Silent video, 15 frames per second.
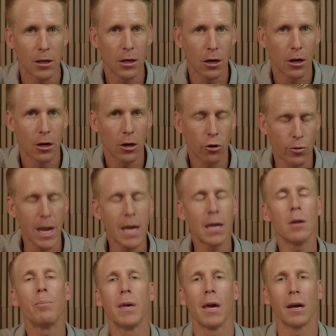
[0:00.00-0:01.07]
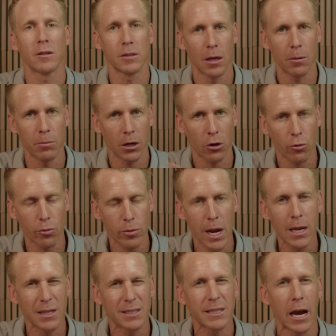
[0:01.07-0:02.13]
created PXM and
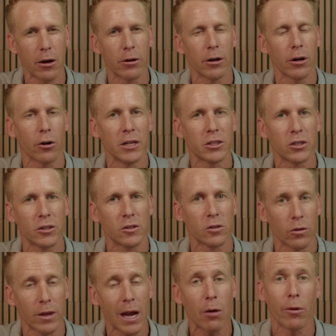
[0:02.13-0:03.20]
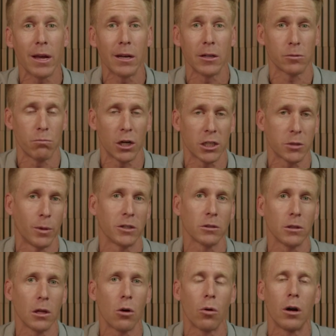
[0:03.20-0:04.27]
created tighter integrations. So that rate is much, much
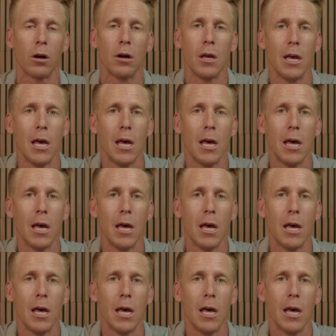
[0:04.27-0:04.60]
lower.